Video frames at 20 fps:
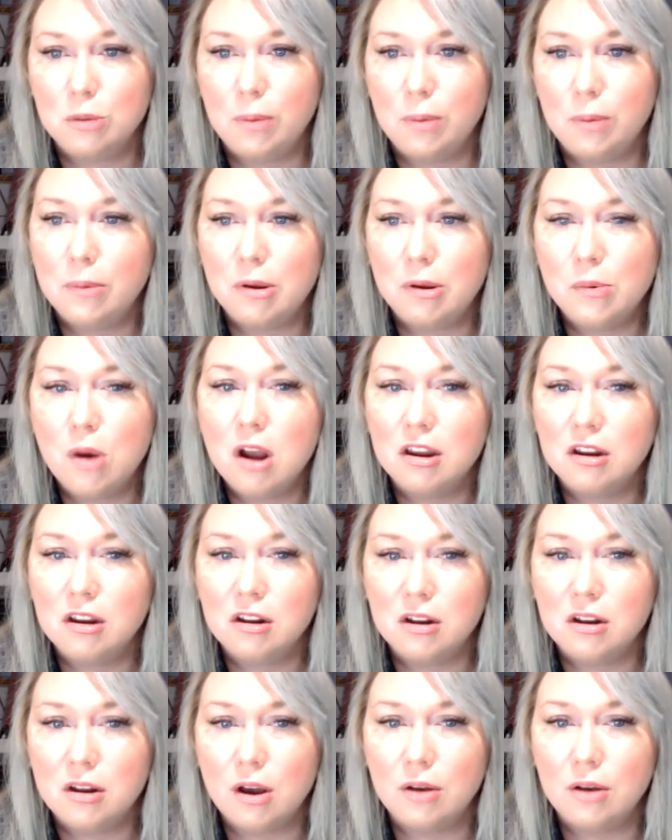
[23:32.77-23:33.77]
but we want you
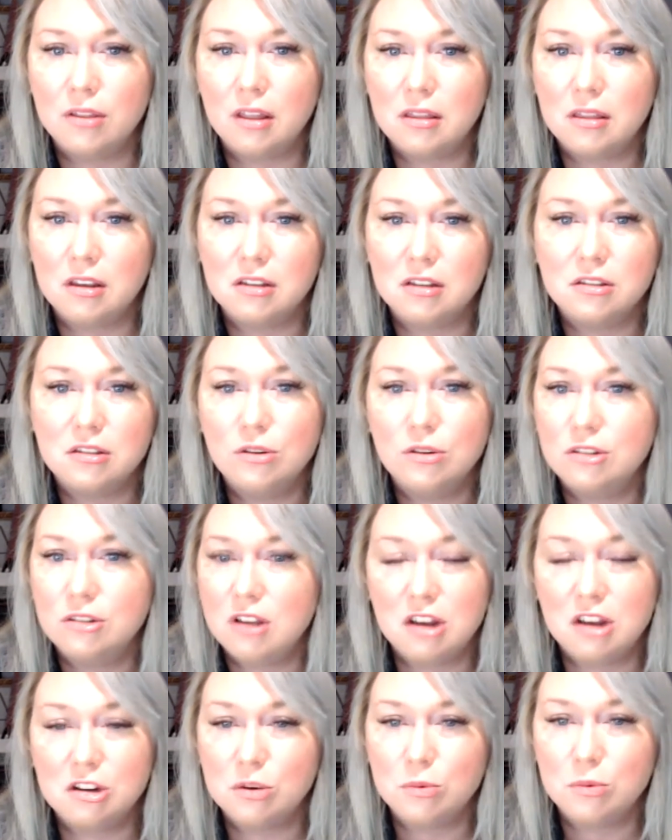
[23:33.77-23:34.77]
to know that the
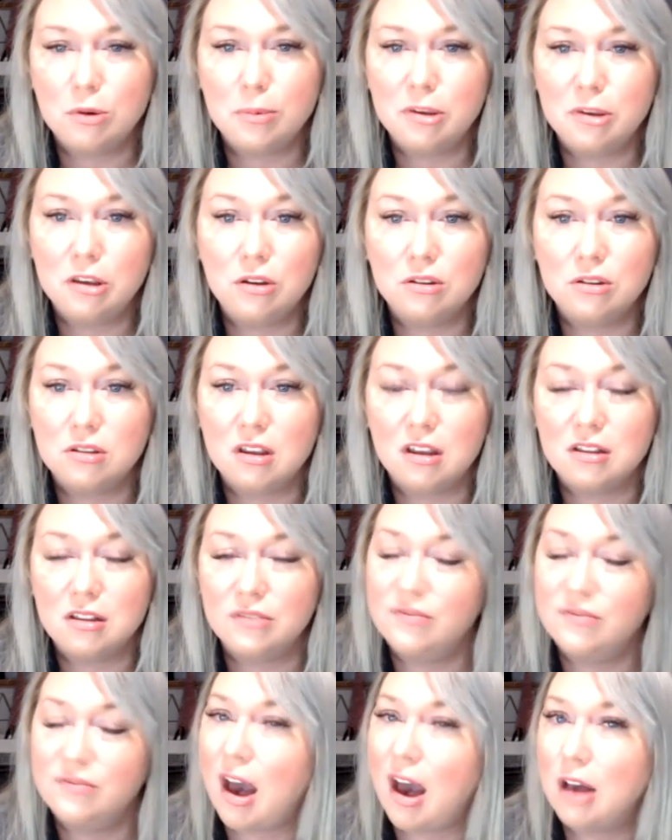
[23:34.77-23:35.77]
association will be using
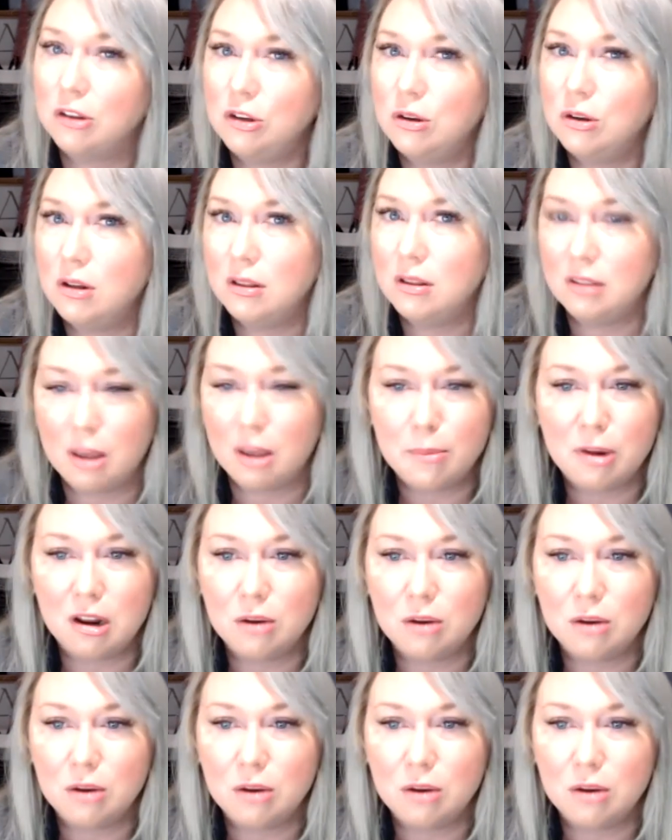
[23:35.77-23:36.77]
its valued and
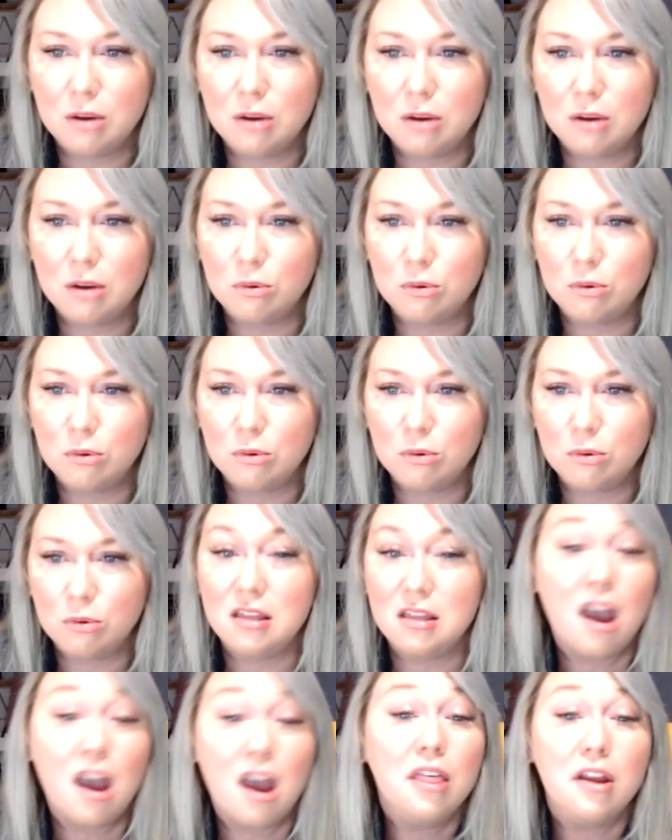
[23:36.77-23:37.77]
limited resources in
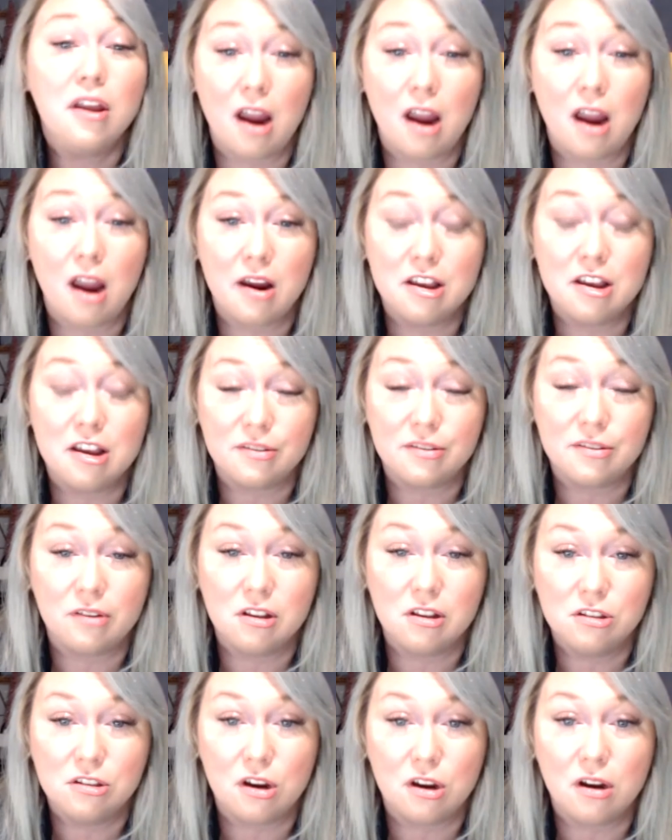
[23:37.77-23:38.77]
the other areas of
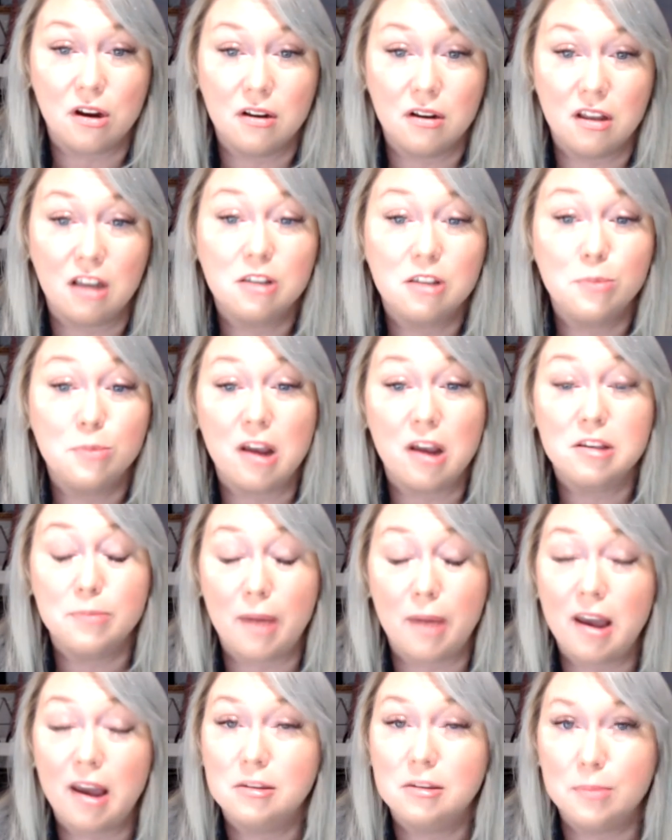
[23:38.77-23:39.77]
concern expressed
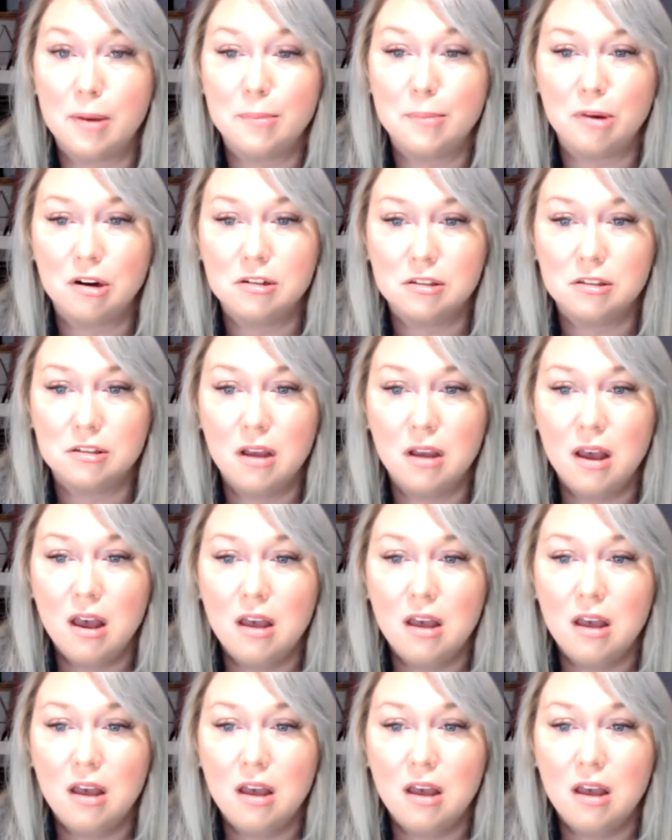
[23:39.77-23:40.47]
by its members.